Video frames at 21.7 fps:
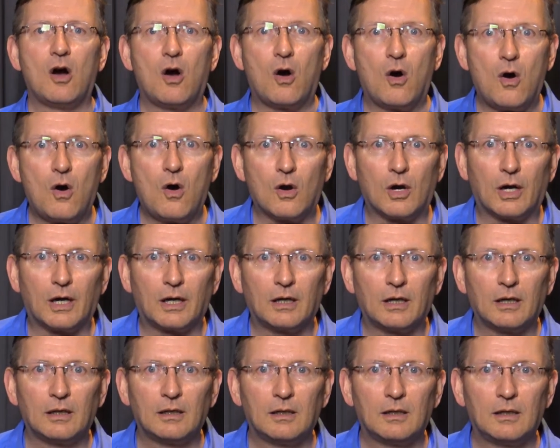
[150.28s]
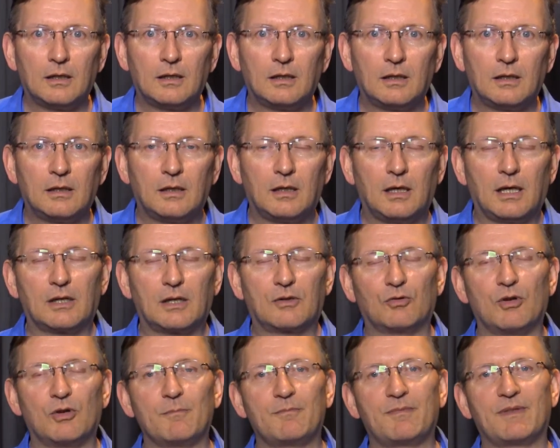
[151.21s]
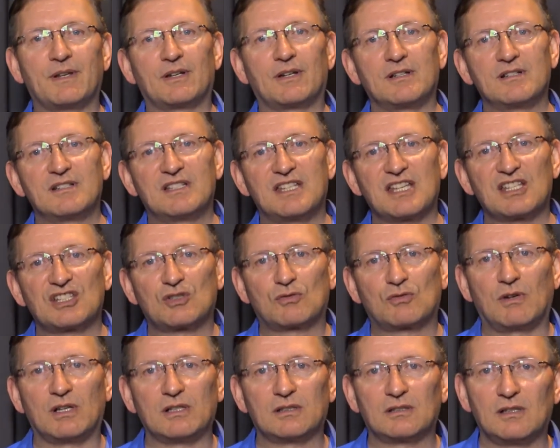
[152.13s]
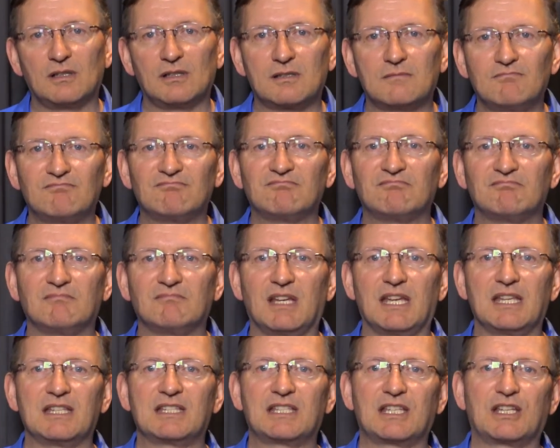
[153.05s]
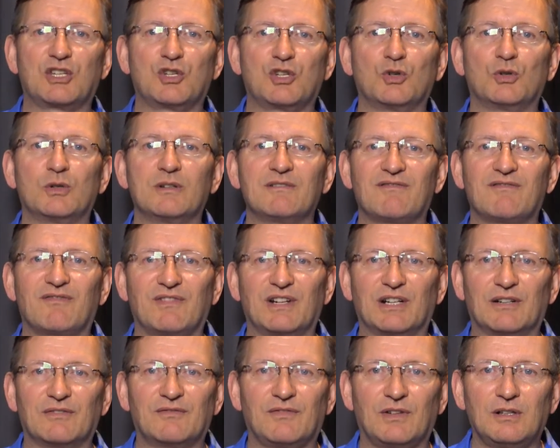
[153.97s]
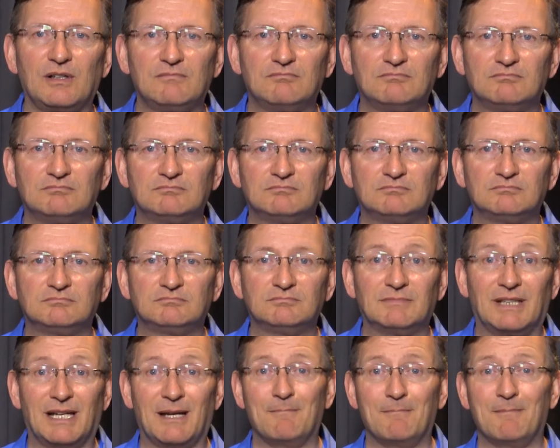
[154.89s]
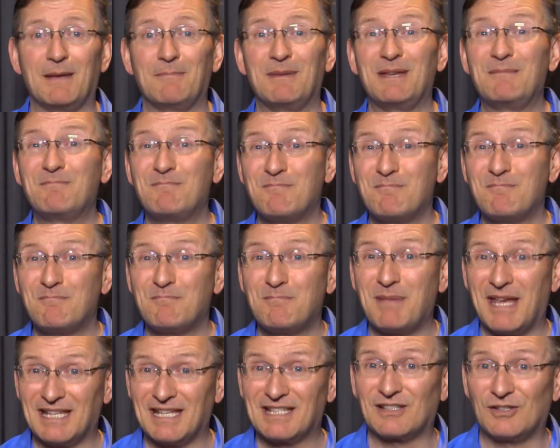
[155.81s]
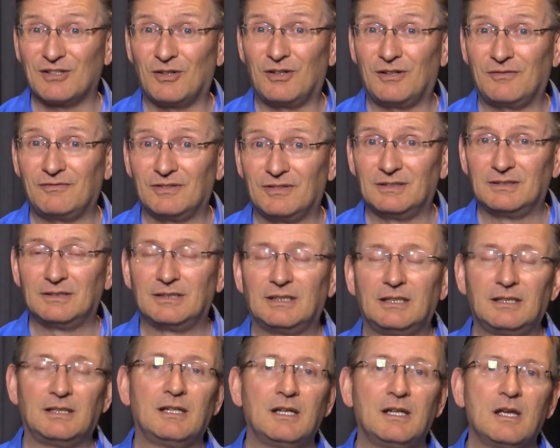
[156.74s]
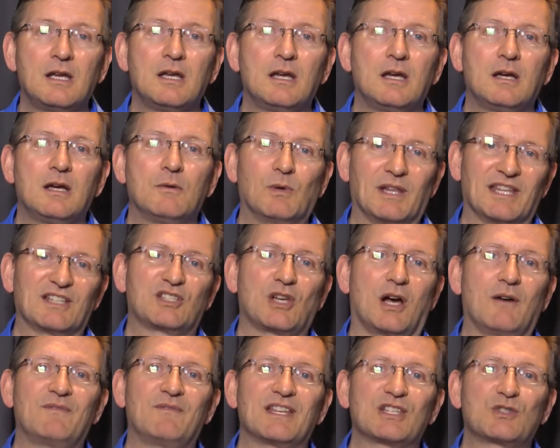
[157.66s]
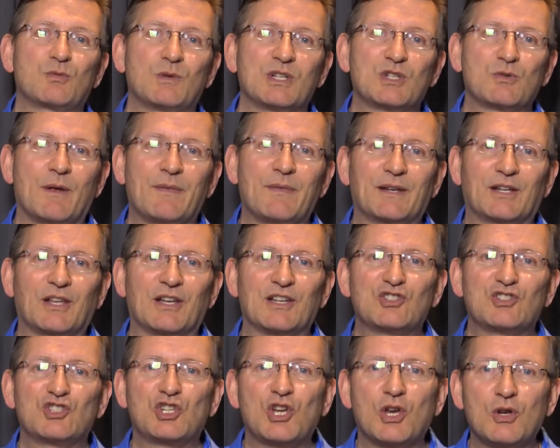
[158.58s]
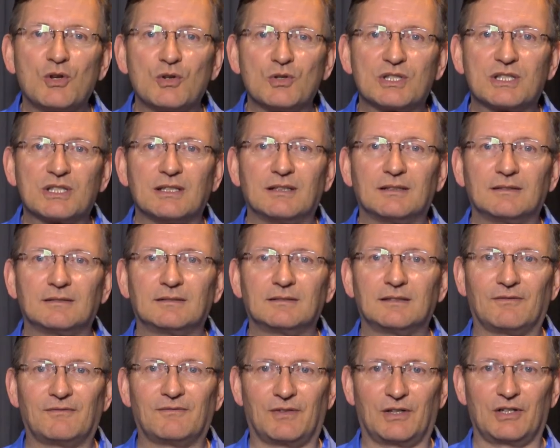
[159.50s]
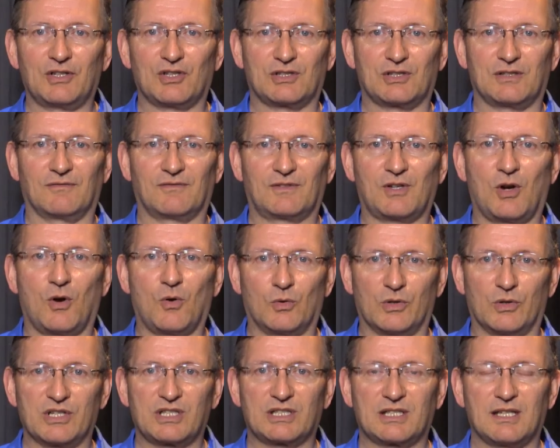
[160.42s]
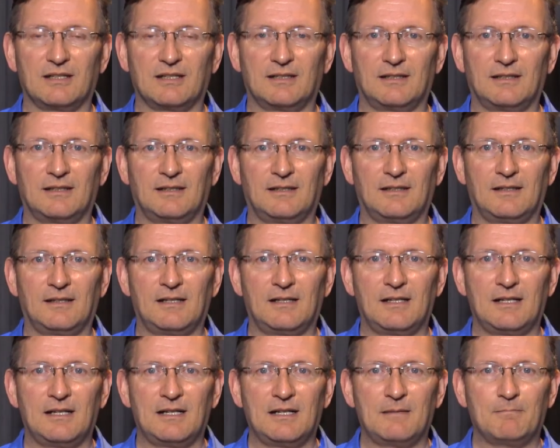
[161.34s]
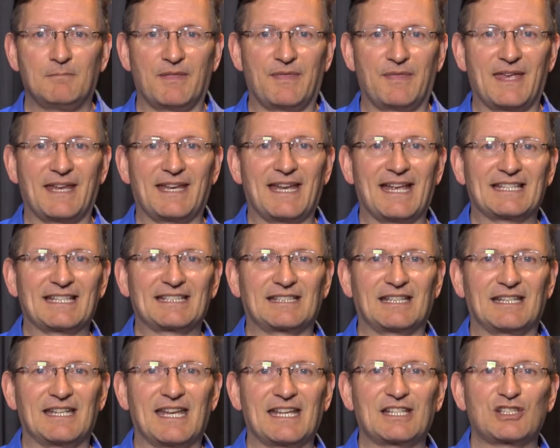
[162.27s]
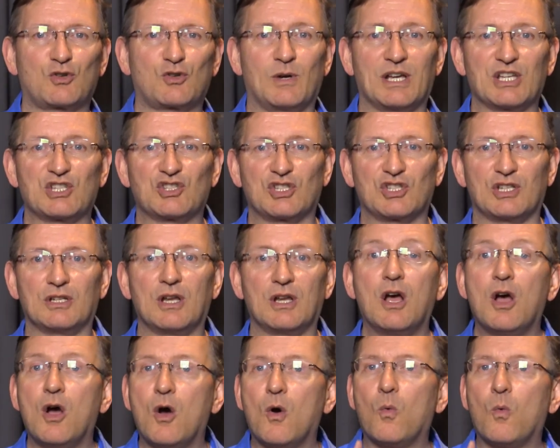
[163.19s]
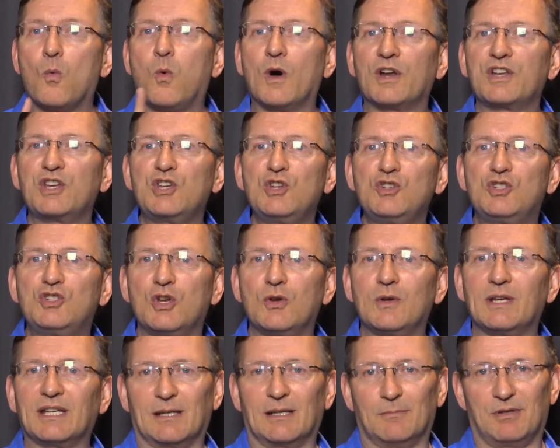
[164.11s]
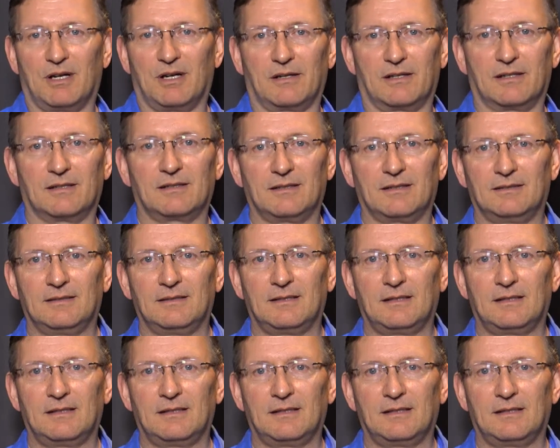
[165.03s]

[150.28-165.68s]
Or a group that are disgruntled, insecure, and fearful, and maybe pissed off? Well, it's obvious which one they're going to choose. The first, of course. But then ask the next question what are you doing about it?